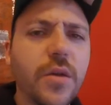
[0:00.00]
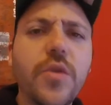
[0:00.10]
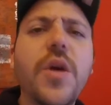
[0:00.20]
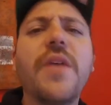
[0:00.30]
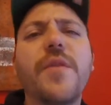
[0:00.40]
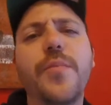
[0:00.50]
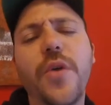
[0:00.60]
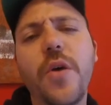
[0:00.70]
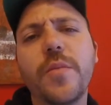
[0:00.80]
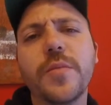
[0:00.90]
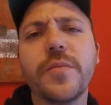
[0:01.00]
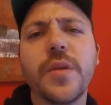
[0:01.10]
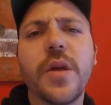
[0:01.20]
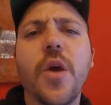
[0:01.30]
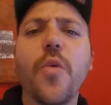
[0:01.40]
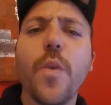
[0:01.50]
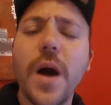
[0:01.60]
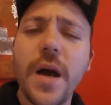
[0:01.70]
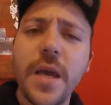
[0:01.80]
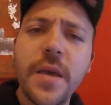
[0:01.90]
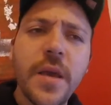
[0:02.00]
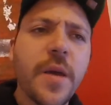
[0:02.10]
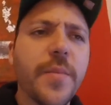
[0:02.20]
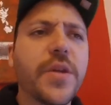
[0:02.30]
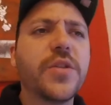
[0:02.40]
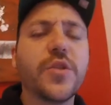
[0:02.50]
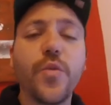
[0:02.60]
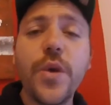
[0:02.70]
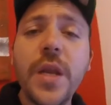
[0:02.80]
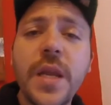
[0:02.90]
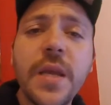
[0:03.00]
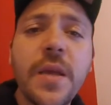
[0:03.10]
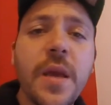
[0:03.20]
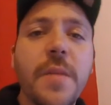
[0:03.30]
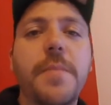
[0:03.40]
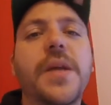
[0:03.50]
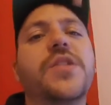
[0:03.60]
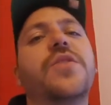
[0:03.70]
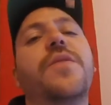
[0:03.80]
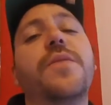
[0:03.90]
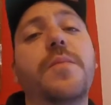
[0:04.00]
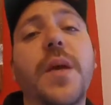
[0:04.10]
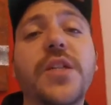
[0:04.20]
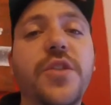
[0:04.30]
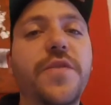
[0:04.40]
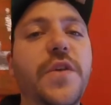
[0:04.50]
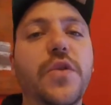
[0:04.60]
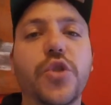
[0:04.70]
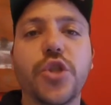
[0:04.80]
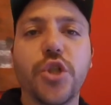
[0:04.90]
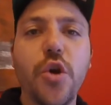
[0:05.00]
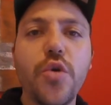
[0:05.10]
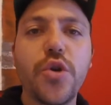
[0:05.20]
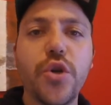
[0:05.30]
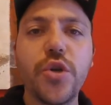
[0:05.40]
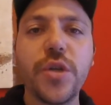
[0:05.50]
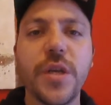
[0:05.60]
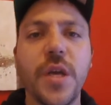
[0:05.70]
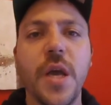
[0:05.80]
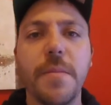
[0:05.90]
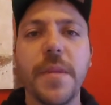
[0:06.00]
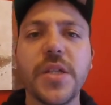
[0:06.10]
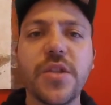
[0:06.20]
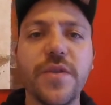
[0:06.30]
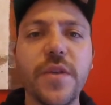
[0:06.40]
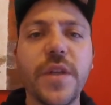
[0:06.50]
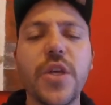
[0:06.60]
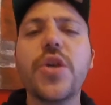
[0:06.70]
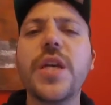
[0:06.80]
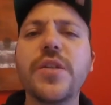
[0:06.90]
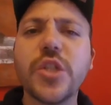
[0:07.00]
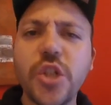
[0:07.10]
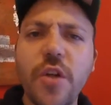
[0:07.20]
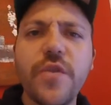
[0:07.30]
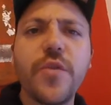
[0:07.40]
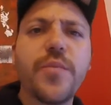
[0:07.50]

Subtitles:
you have a problem. Why? Because winning makes you feel so good, makes you feel that you can solve your